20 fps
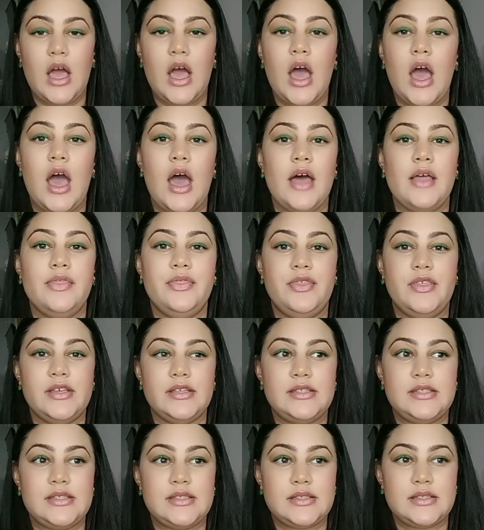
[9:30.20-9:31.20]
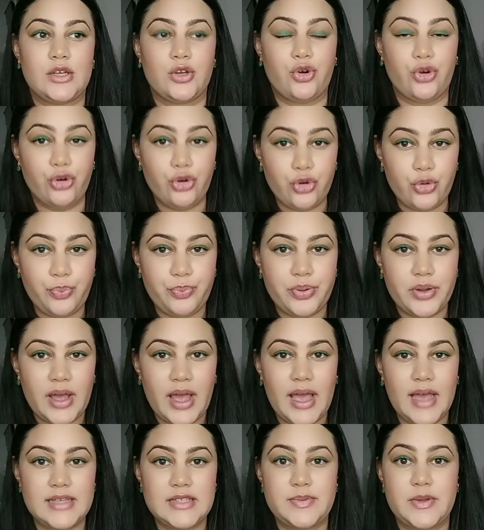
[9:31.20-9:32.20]
This group,
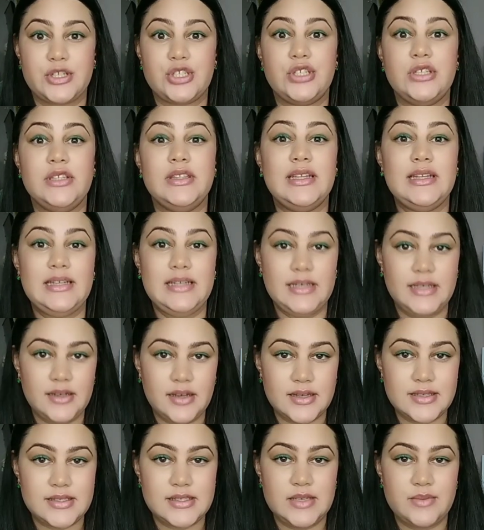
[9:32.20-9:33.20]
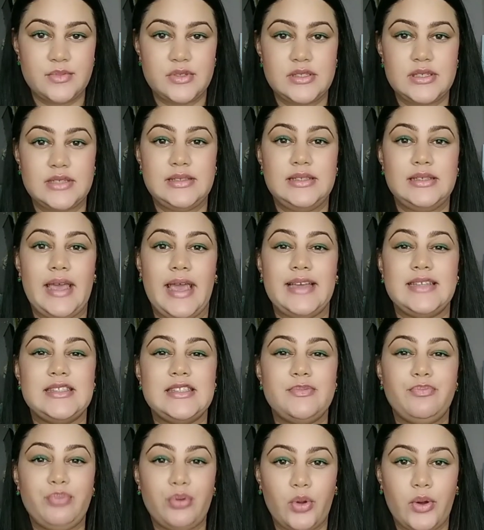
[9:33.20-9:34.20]
especially the leader, seems to
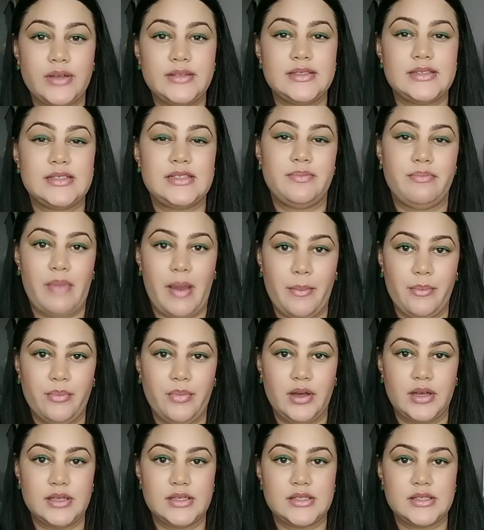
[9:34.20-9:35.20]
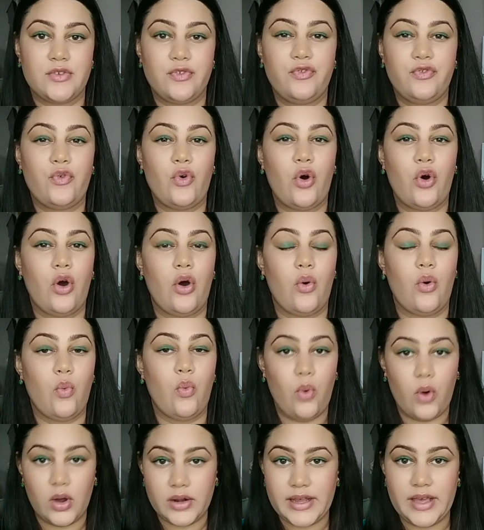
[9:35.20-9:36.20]
exploit its members for
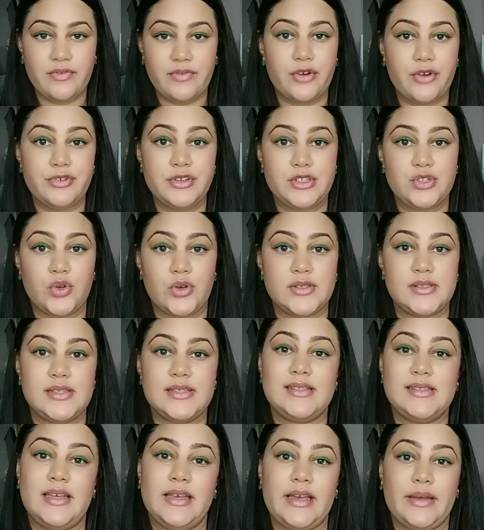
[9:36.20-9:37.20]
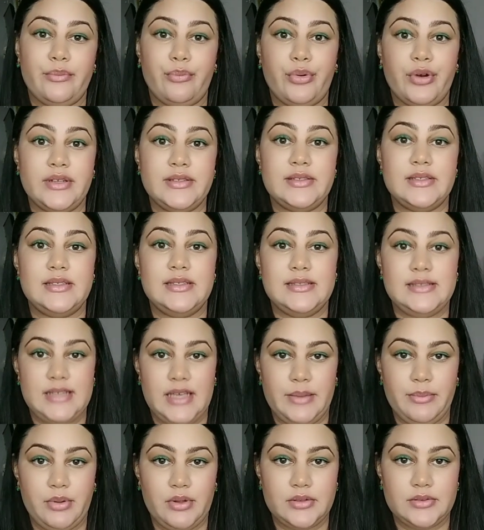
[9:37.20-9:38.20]
whatever resources they can bring to the table.
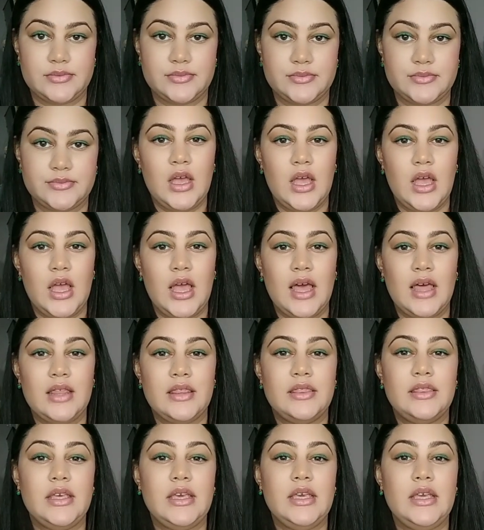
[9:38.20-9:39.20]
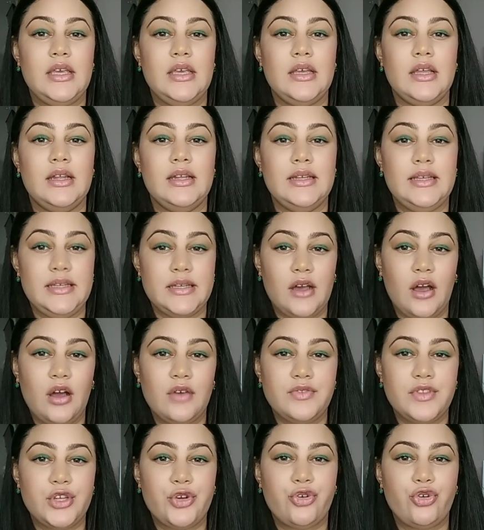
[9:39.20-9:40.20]
The leader of the
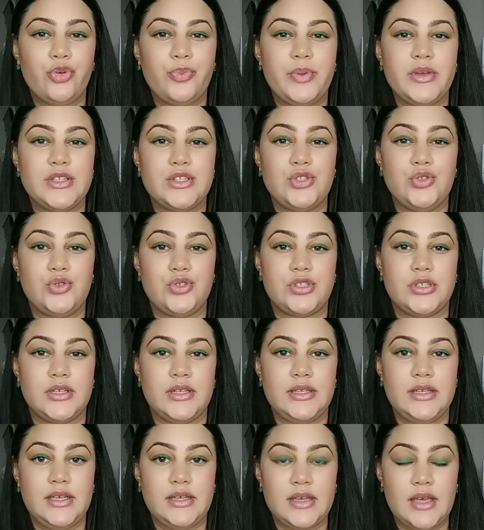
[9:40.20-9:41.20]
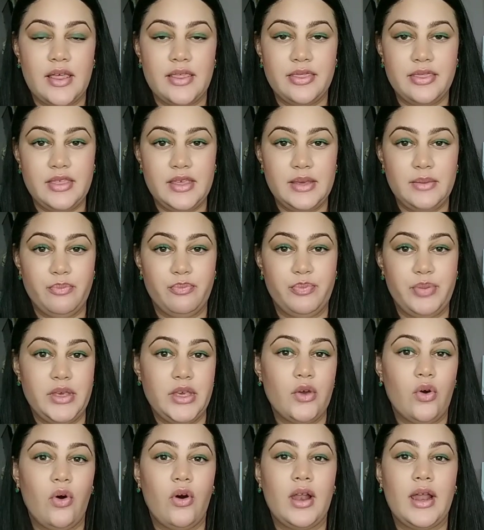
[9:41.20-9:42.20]
group is usually the be-all
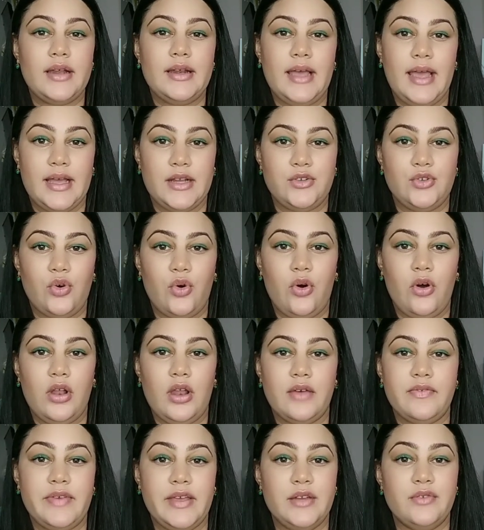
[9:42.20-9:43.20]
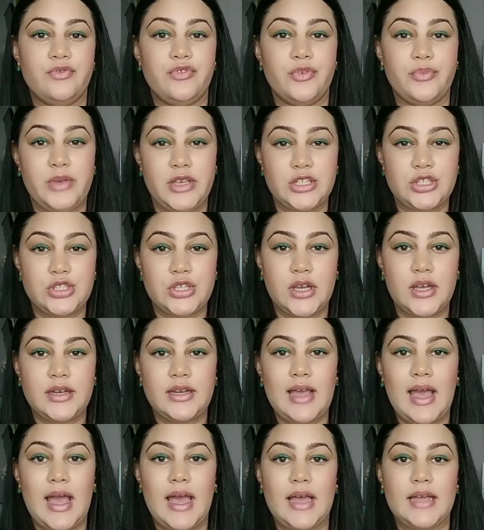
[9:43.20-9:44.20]
and end-all of information
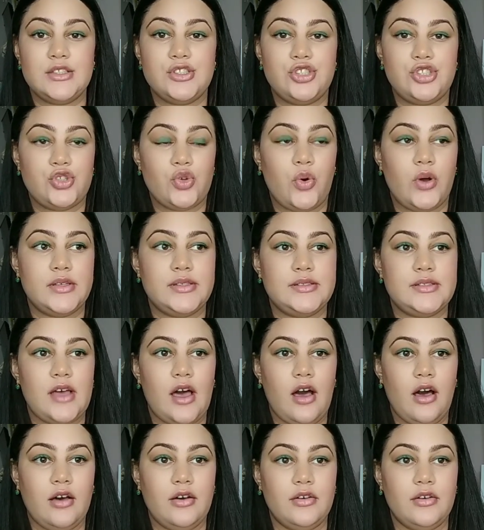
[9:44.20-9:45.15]
and source of